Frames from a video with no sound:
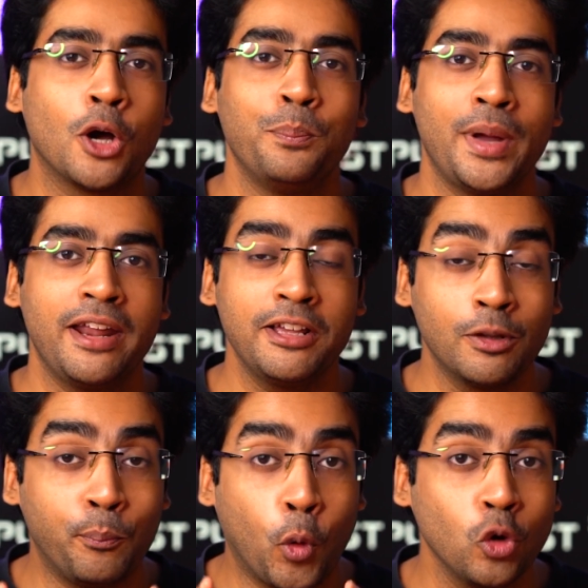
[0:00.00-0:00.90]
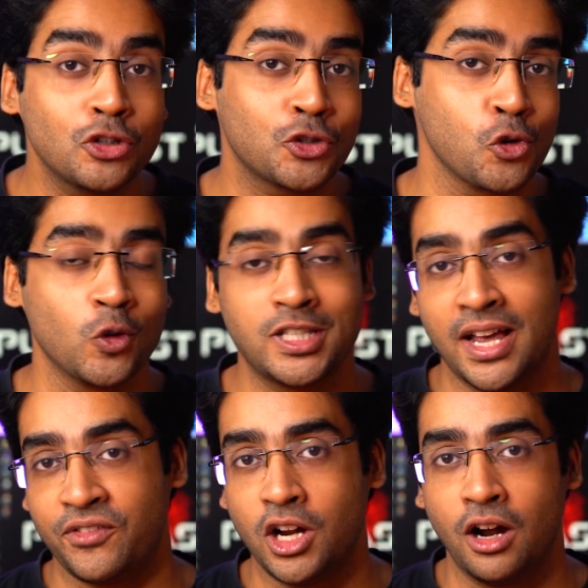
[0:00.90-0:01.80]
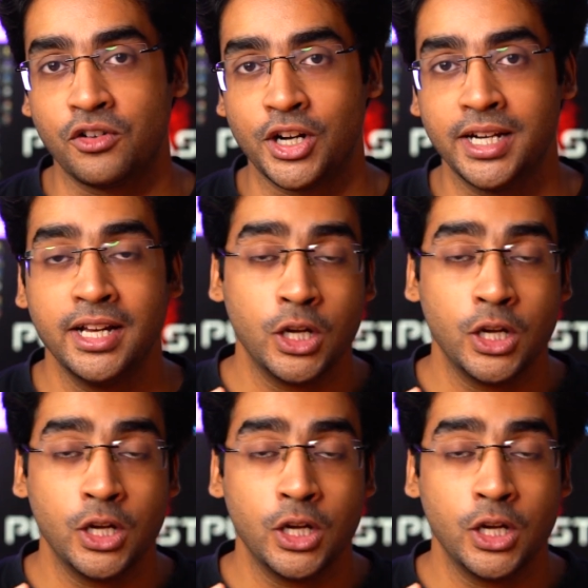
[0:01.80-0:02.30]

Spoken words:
comparing the boAt Stone 700